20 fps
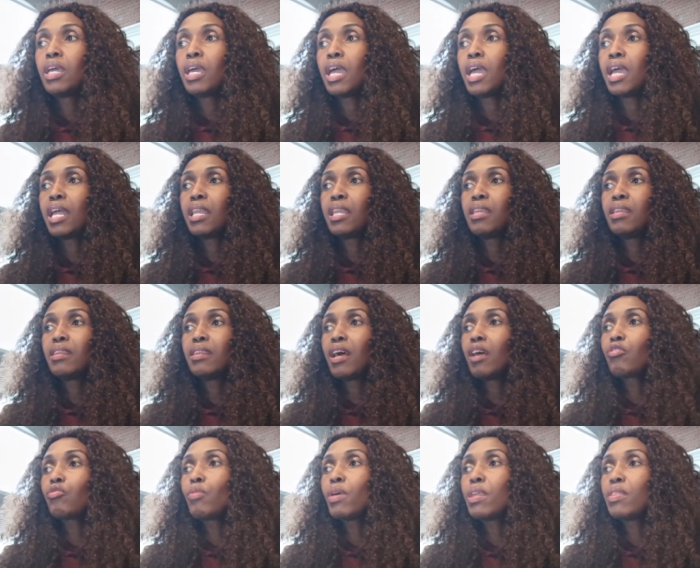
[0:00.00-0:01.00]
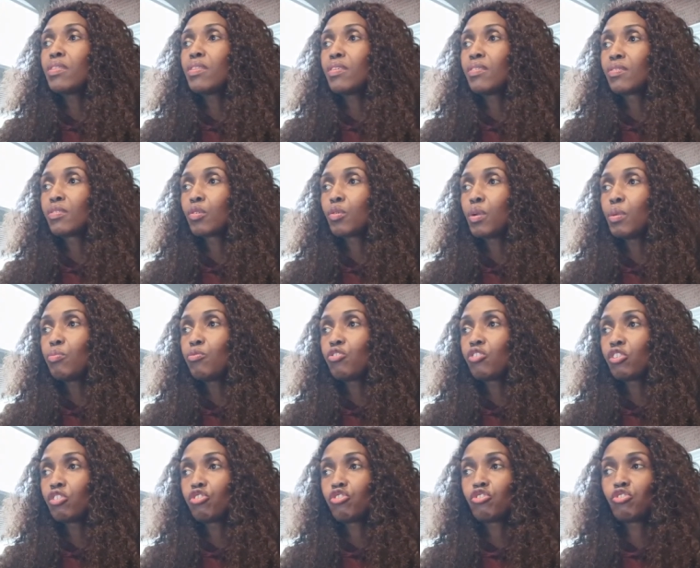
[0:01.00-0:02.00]
And that's why this
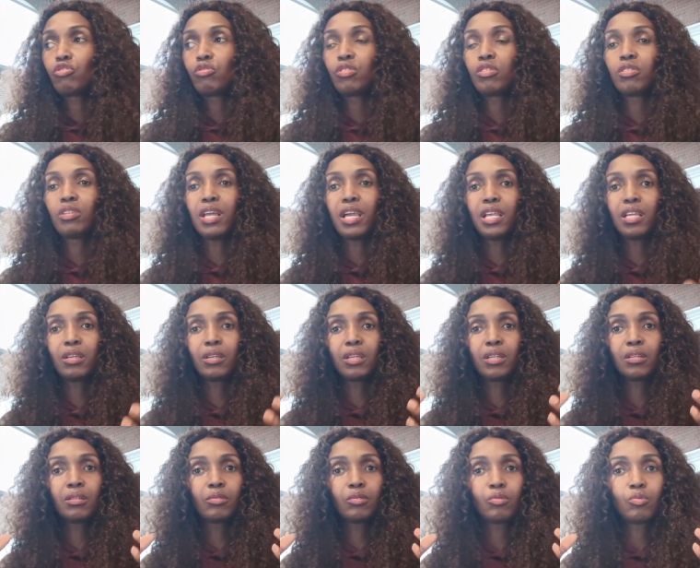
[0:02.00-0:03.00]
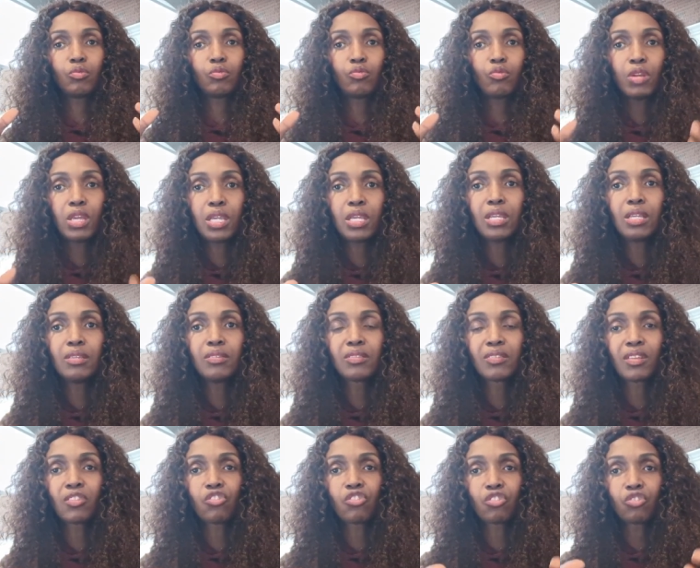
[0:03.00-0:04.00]
scripture should like ring
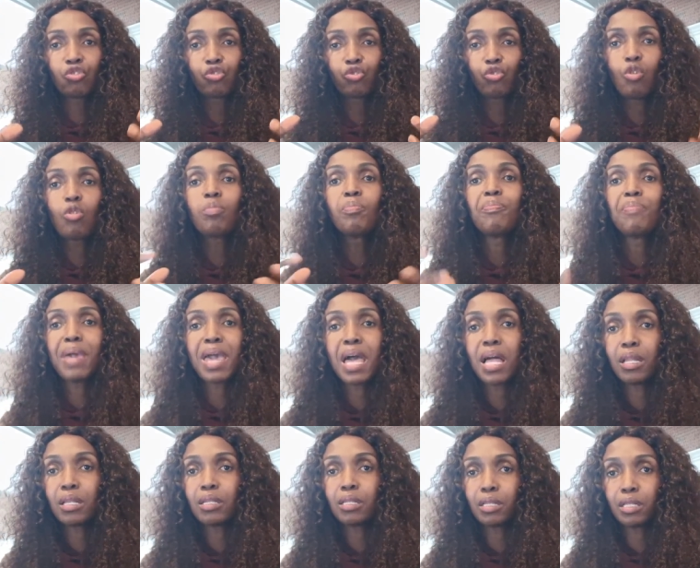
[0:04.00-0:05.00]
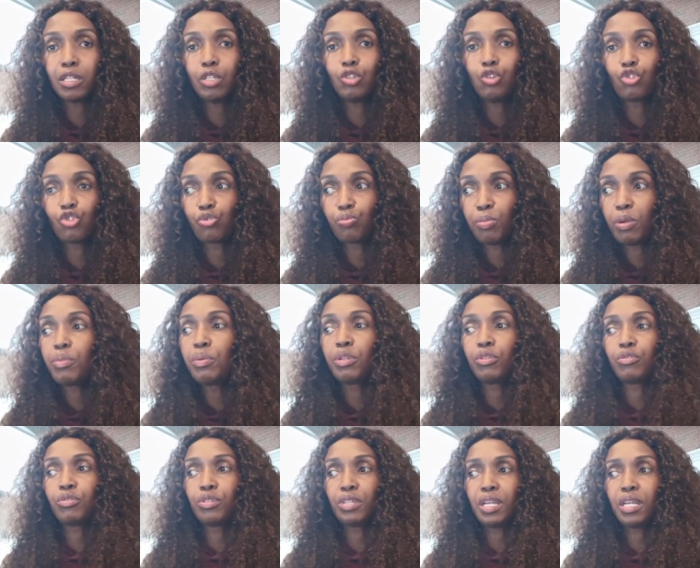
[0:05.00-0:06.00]
such a strong bell in your spirit
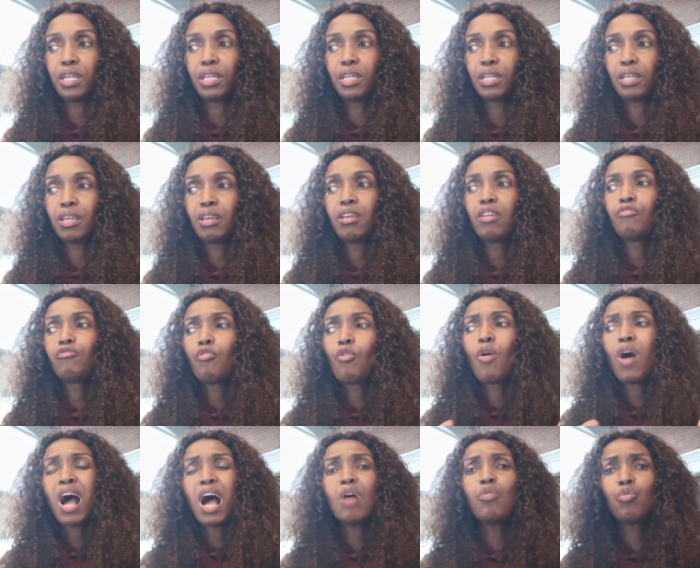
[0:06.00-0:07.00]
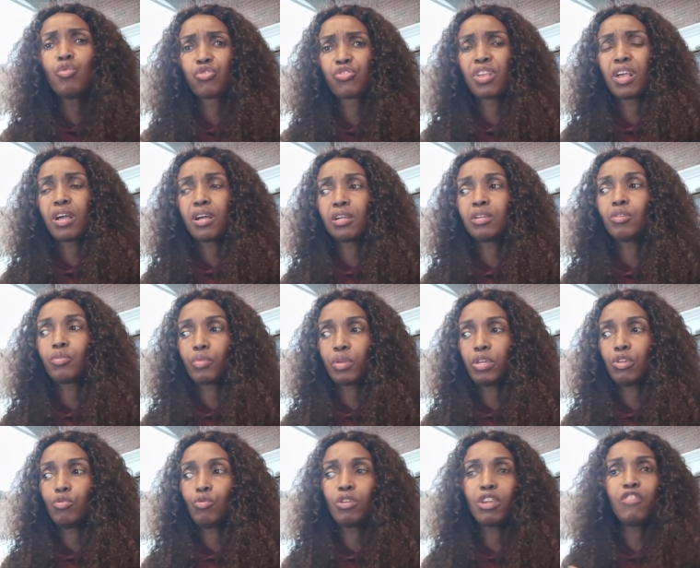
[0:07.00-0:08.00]
today. For I was hungry,
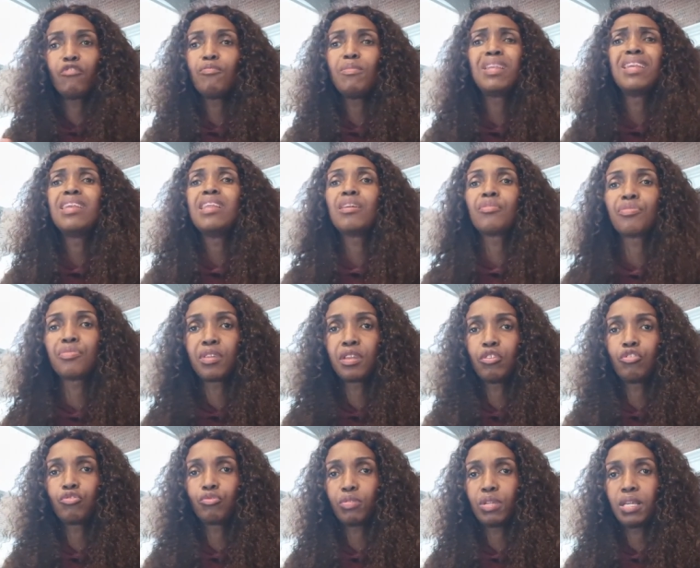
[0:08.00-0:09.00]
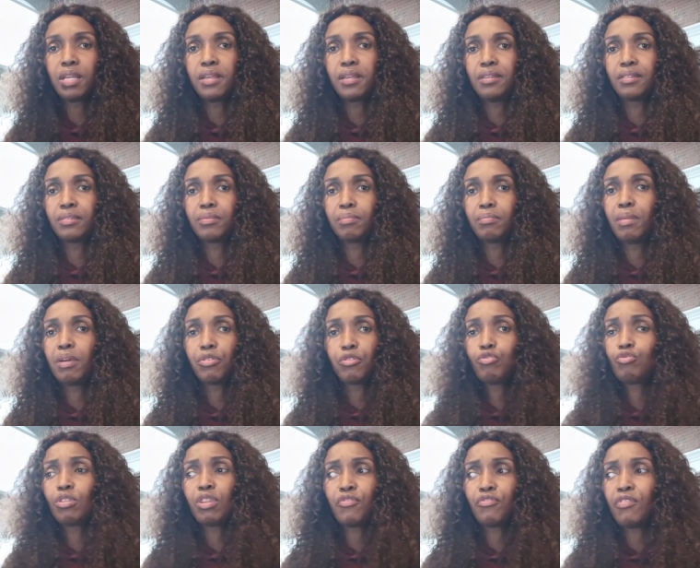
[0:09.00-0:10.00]
you gave me nothing to eat. Matthew
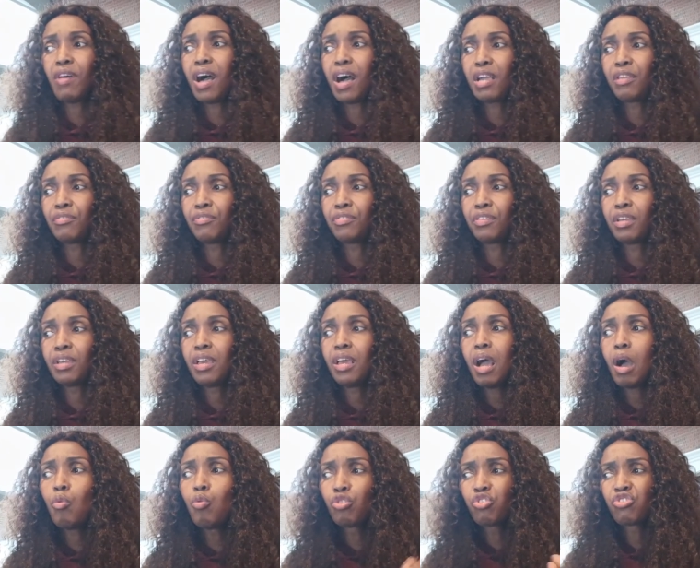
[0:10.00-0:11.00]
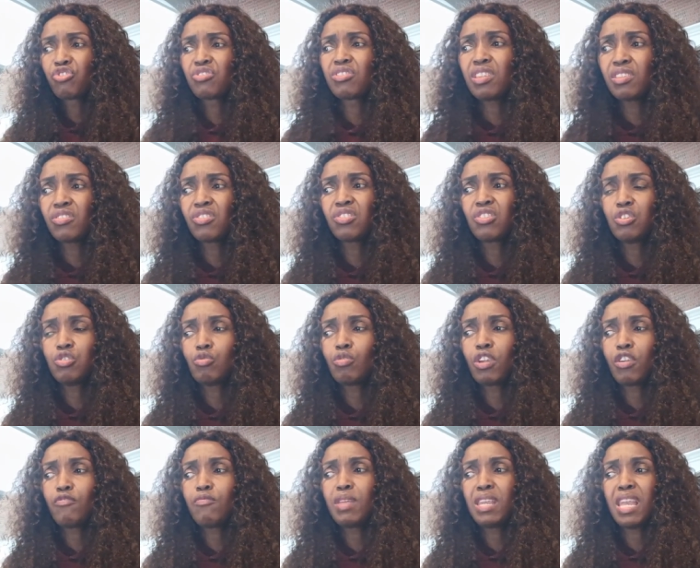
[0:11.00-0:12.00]
25. I was thirsty, you
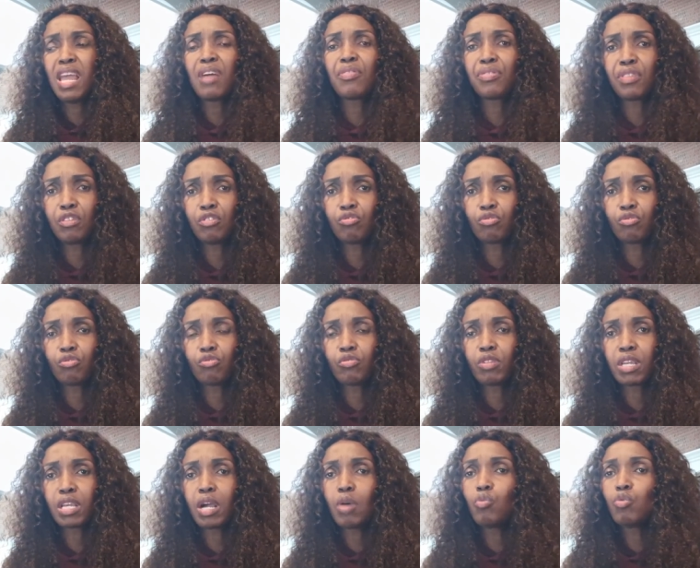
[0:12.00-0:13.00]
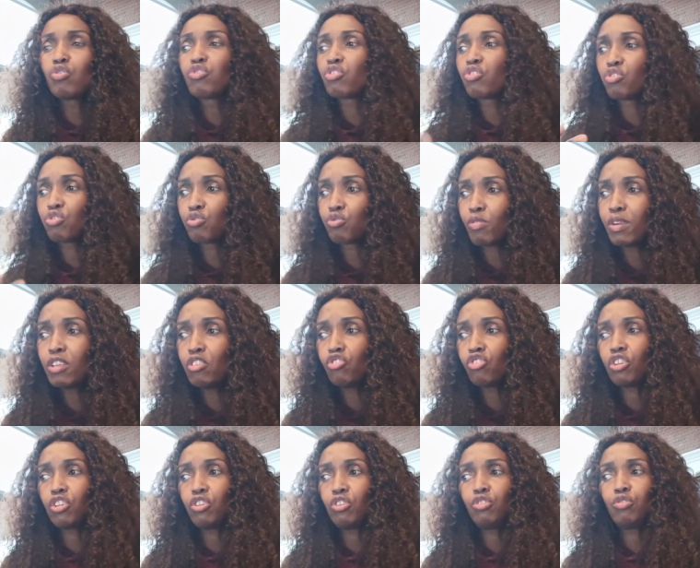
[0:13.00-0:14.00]
gave me nothing to drink. I was a stranger,
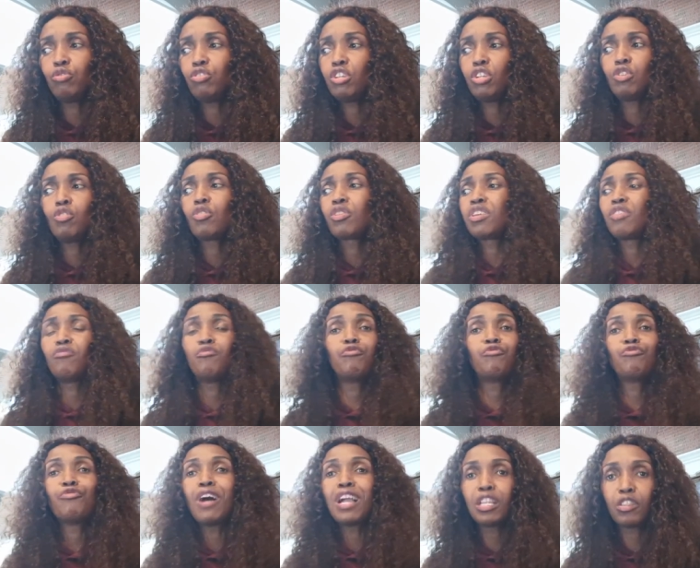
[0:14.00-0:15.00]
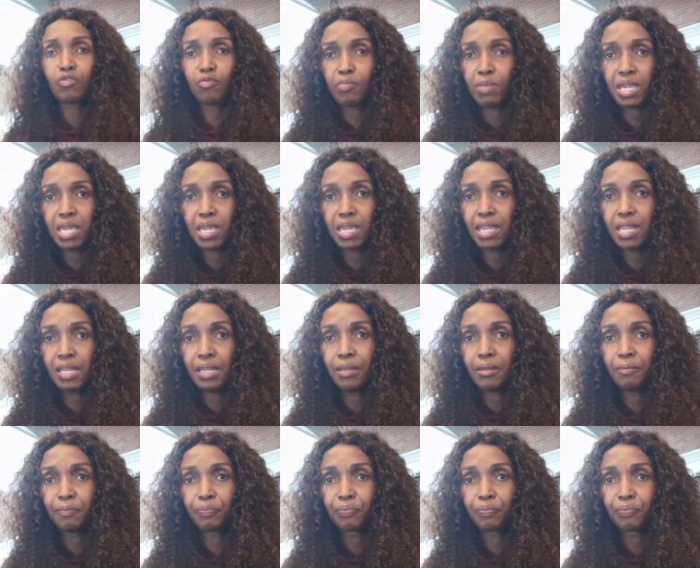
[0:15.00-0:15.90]
you did not invite me in.